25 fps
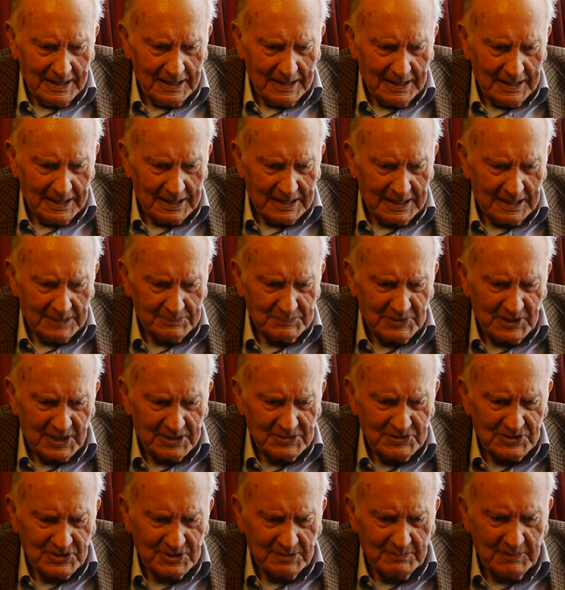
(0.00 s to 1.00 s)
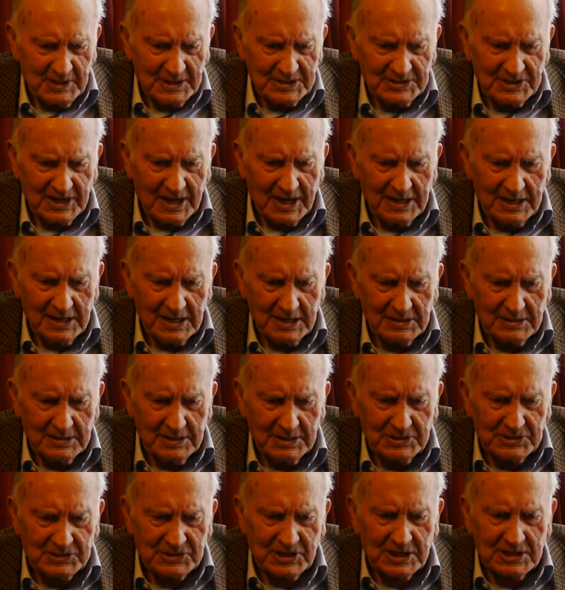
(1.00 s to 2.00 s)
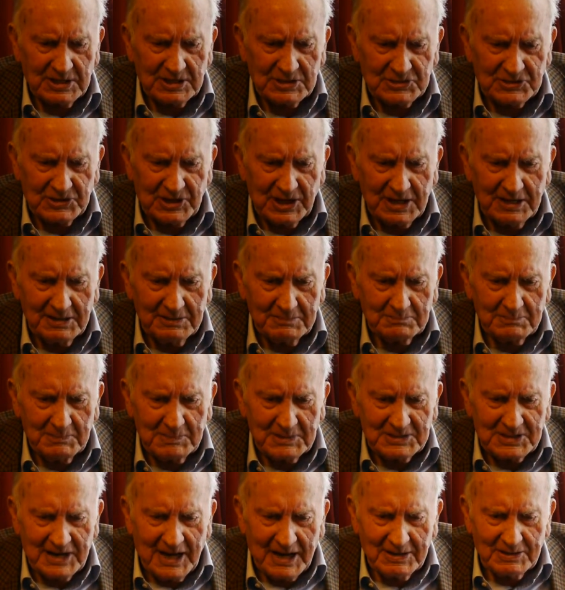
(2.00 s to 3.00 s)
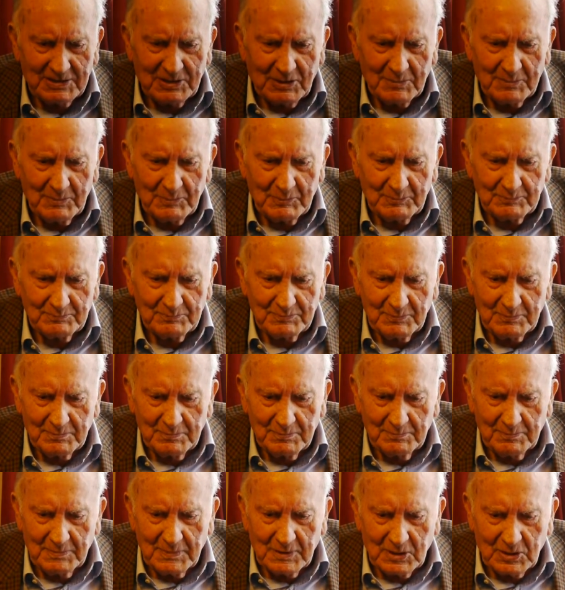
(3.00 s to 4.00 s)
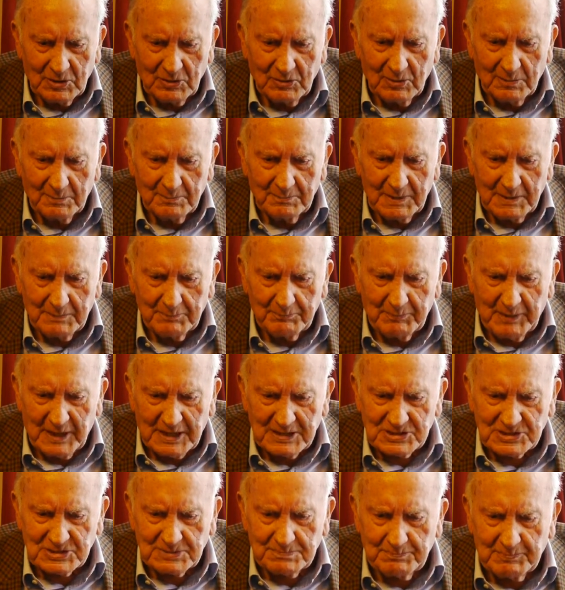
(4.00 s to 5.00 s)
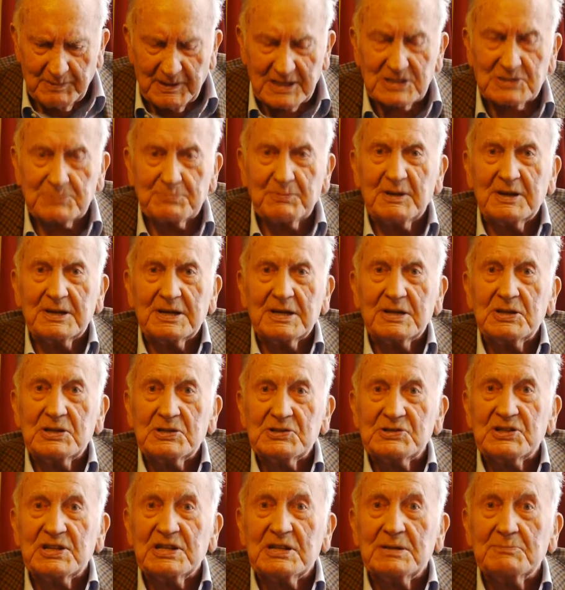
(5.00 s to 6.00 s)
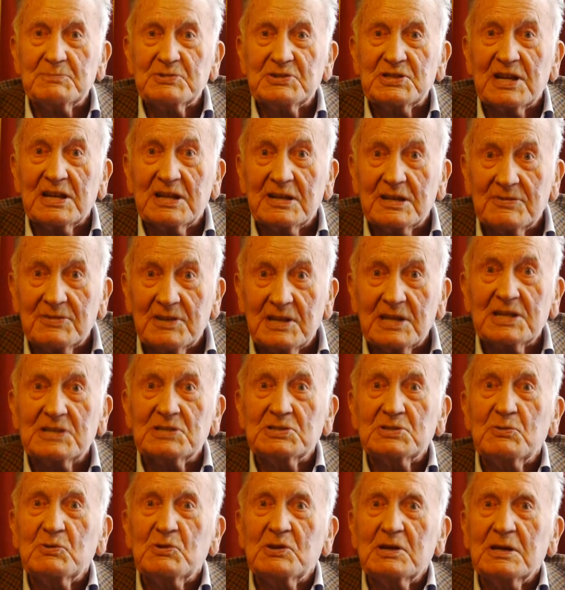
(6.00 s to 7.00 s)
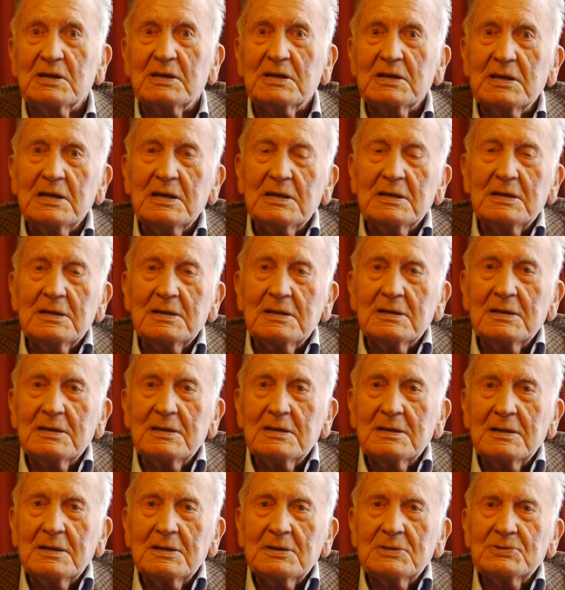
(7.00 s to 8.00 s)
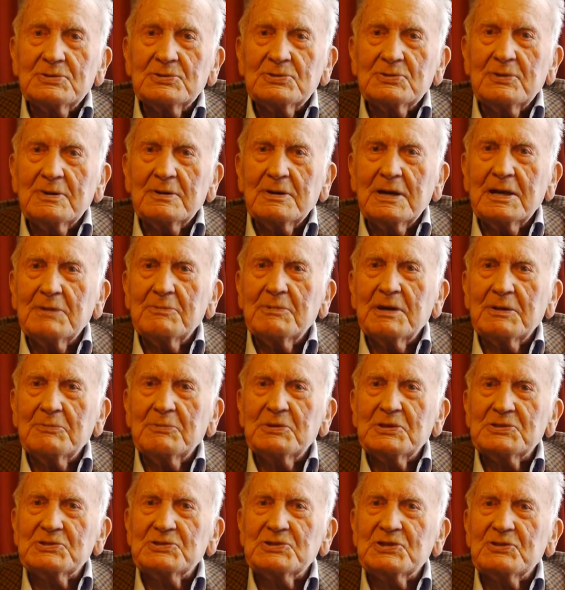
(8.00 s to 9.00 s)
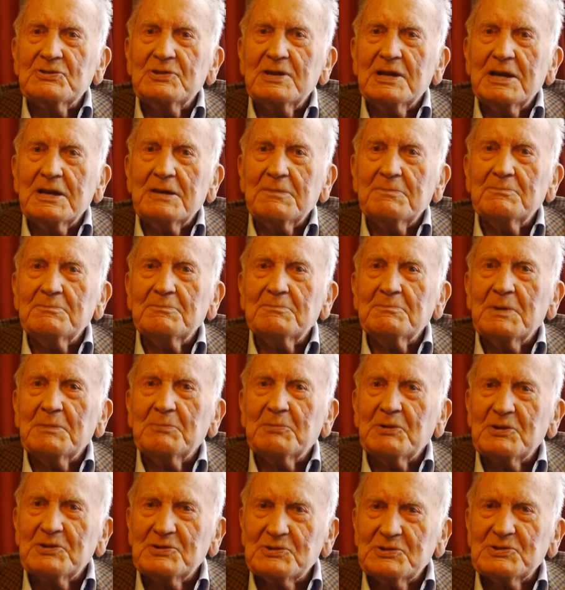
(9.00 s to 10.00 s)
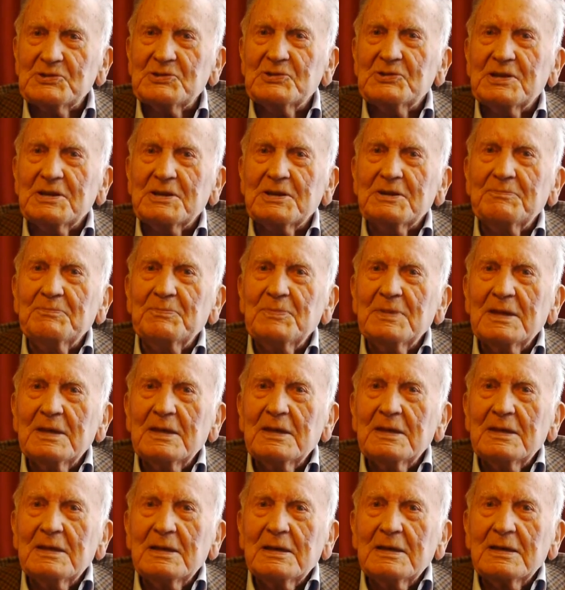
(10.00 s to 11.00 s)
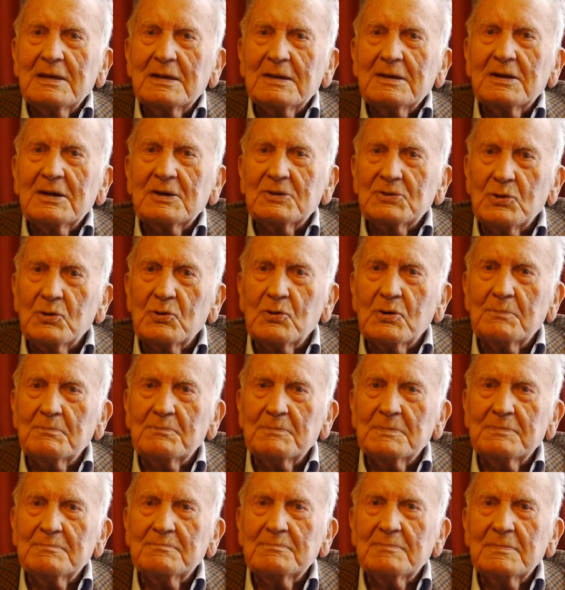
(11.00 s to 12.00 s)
He kept answering my dad. he said, I seen my dad come, come, pass, pass by and I seen him sitting on the lazy wall. So anyway, when Sonny, my brother Sonny, got home,